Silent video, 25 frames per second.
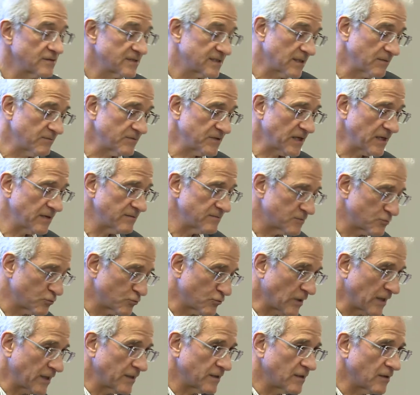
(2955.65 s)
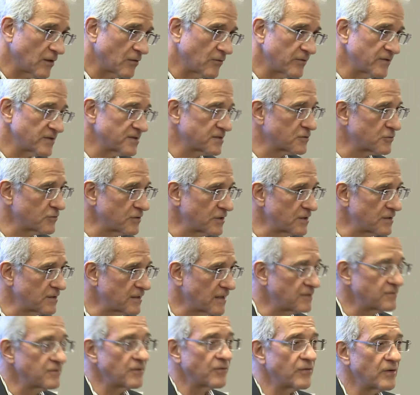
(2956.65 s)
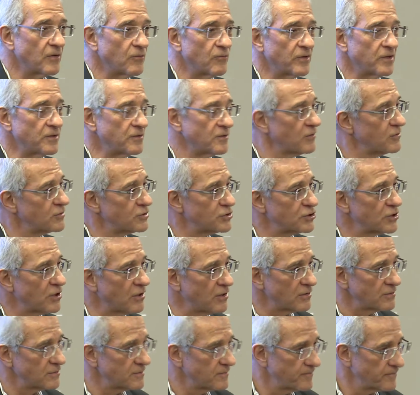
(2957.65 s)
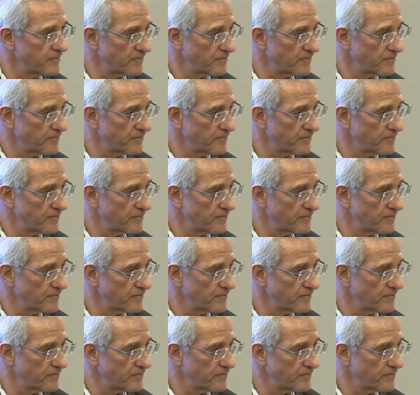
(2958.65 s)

sometimes right on the street under their window and shot.